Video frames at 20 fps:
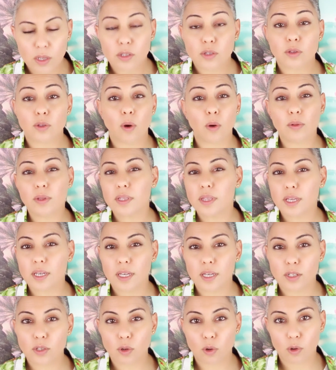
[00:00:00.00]
So the only thing
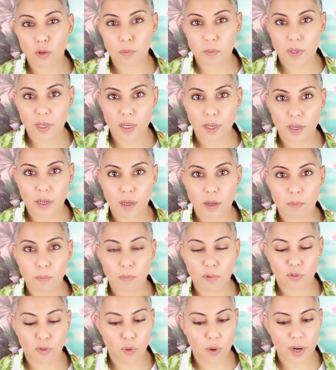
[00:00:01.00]
he told me
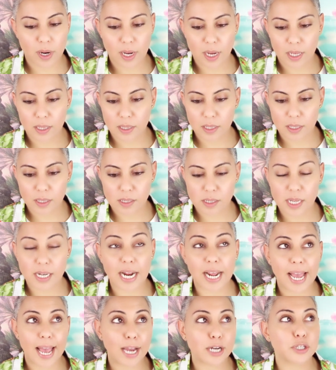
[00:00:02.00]
before I got this,
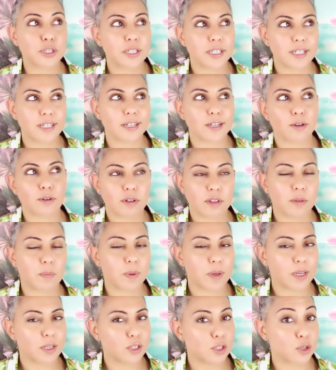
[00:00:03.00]
and I actually didn't go to the
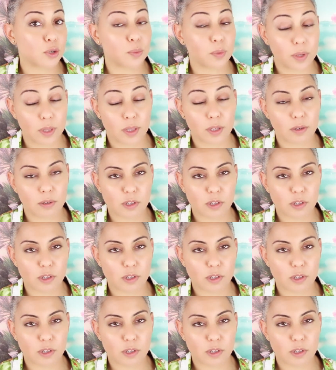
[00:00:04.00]
page to read the